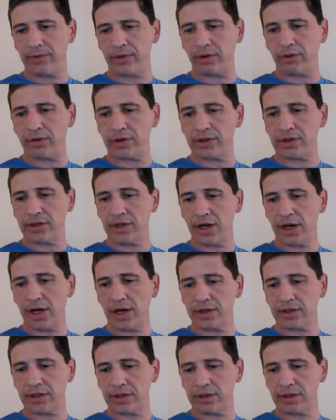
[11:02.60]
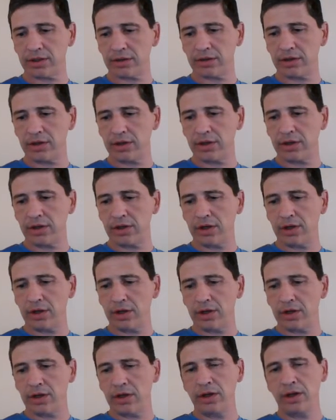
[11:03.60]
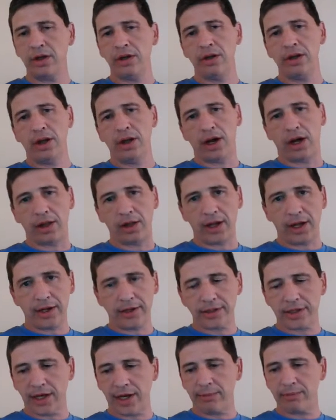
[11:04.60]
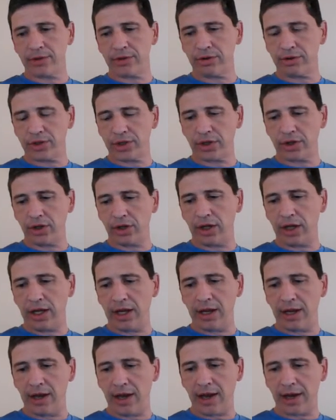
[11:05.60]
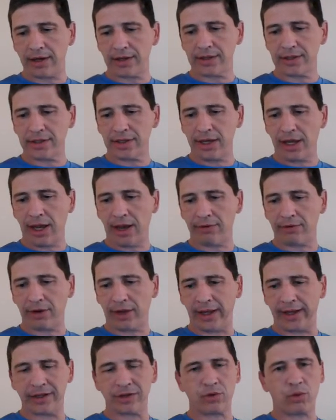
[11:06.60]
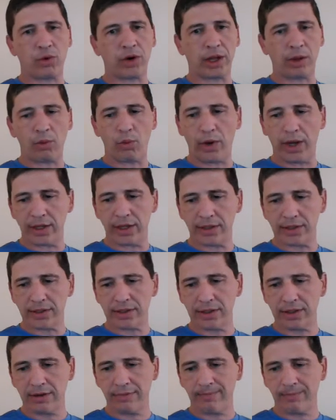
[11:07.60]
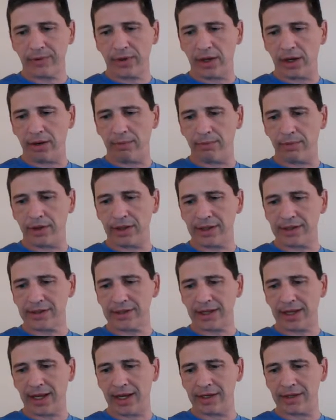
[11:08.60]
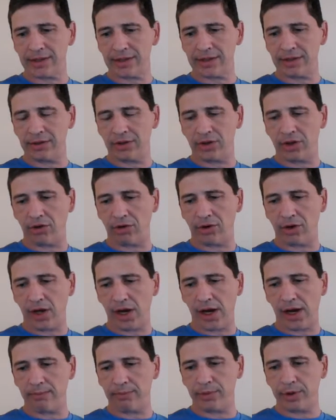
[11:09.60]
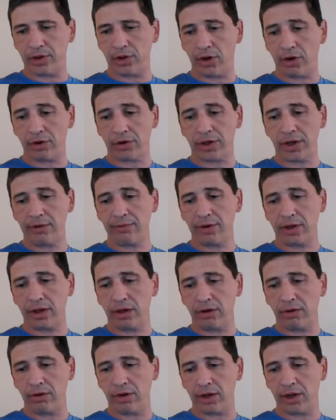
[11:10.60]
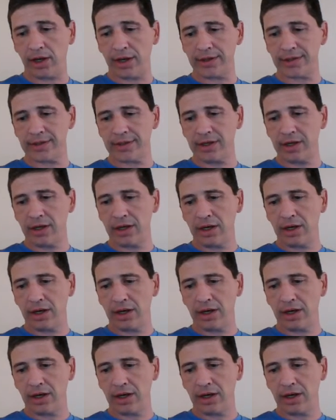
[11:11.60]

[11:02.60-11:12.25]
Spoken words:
There is not. A lot of times there's a good EX at like 20 wins. In this case, they're not, but they're giving you a nice